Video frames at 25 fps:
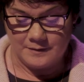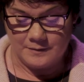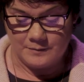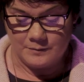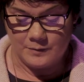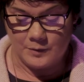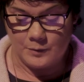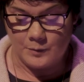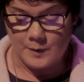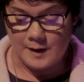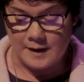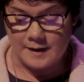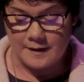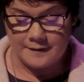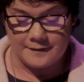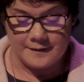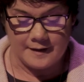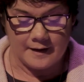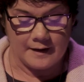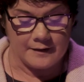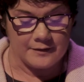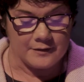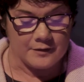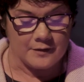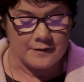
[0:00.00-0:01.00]
We really
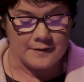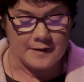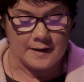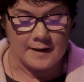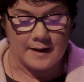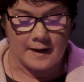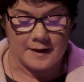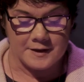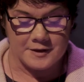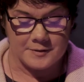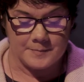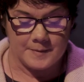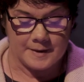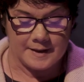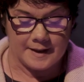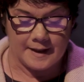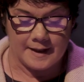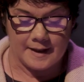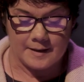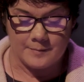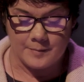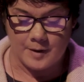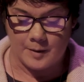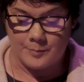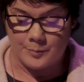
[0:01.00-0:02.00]
think there's a lot to be
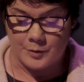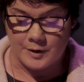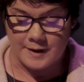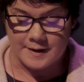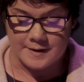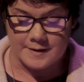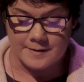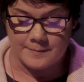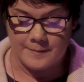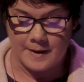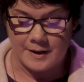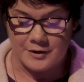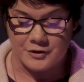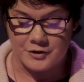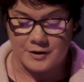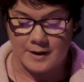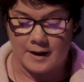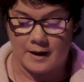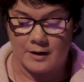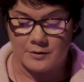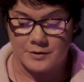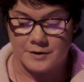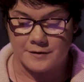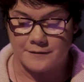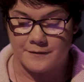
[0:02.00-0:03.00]
gained by bringing dementia
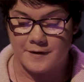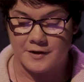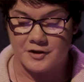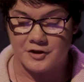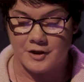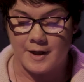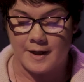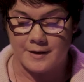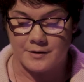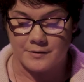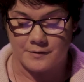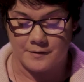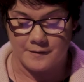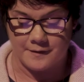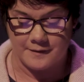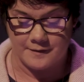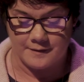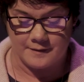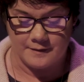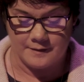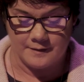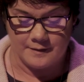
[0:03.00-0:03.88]
out of the shadows.